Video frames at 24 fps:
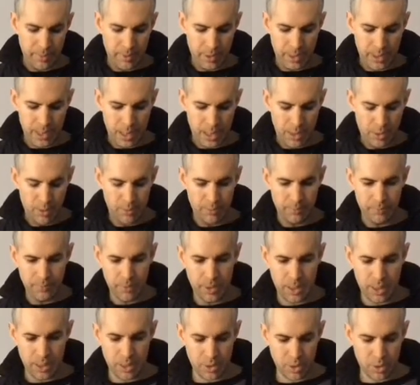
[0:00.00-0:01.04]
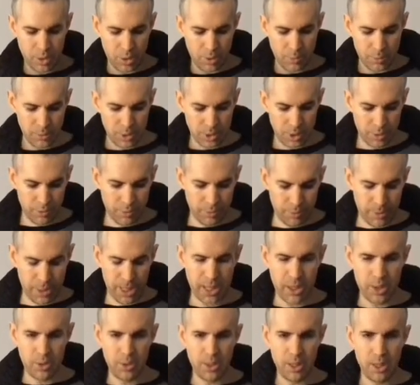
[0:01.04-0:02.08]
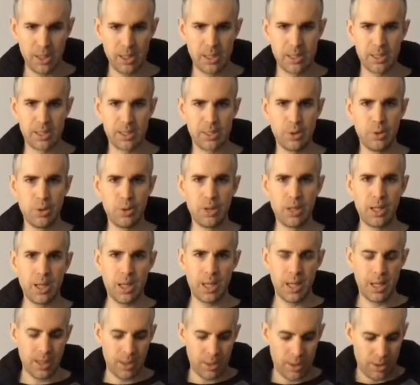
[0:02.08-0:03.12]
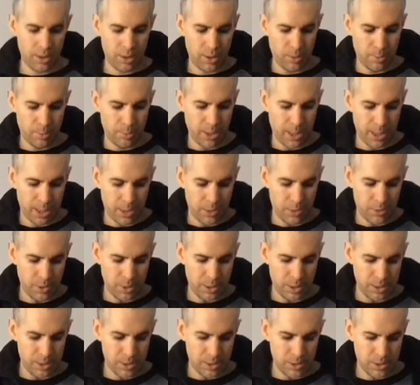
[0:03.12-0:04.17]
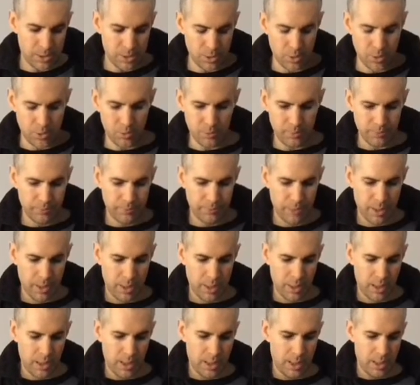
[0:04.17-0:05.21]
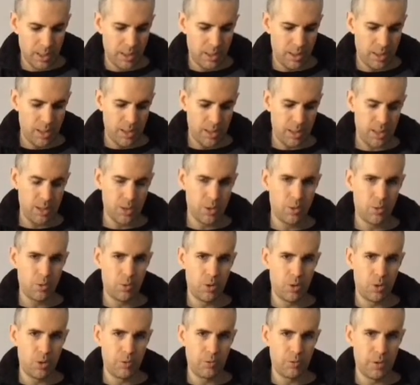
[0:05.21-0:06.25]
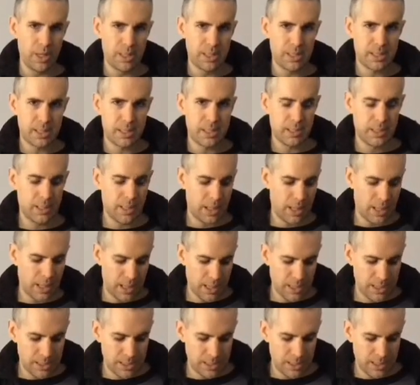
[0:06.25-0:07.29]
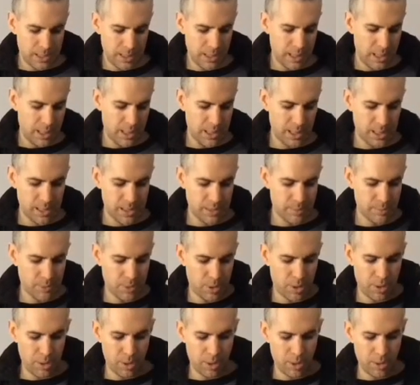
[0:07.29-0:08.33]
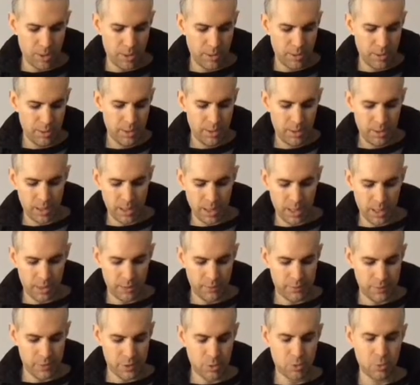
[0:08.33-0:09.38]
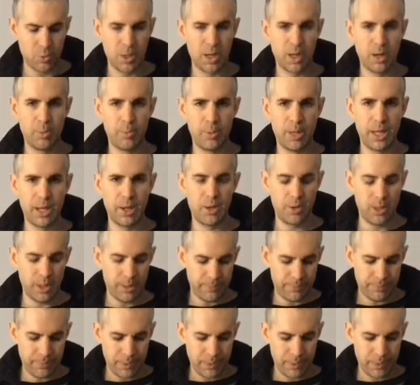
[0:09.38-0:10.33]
Now, in terms of battery, let's look at our batteries. So the Ororo vest has a small kind of square battery